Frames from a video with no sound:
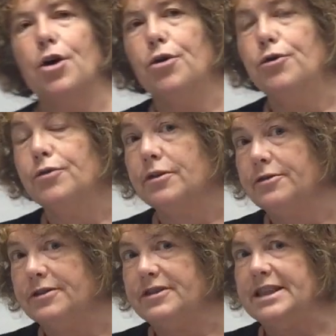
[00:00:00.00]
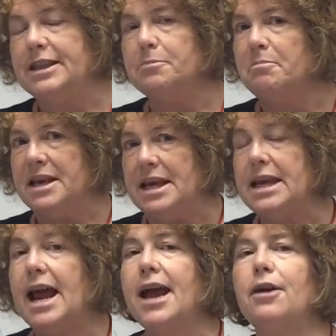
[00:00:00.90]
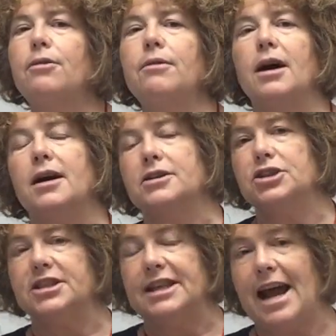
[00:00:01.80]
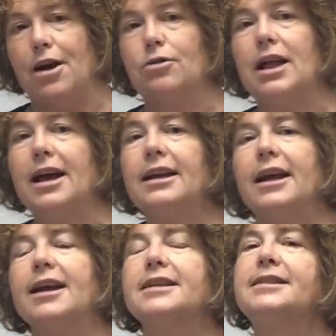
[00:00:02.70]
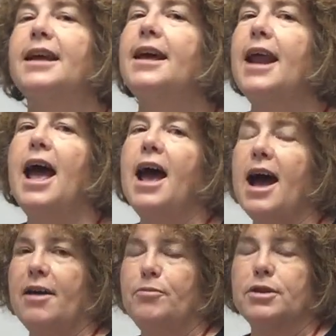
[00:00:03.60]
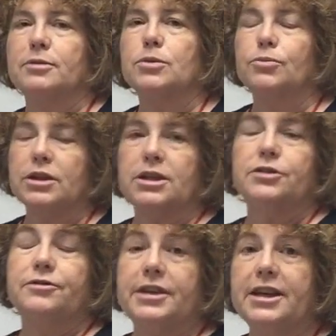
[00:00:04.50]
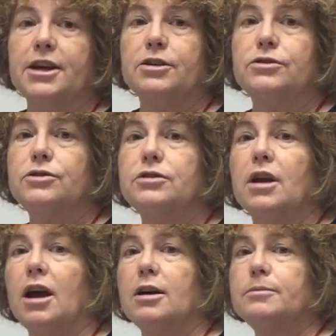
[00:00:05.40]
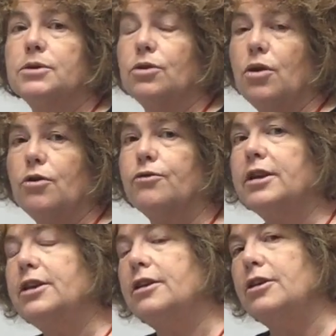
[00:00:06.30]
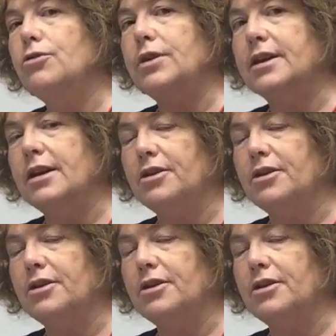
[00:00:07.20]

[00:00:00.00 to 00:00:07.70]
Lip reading: over 15B now, just an outline. Like I said, I put up some really good videos, so hopefully you can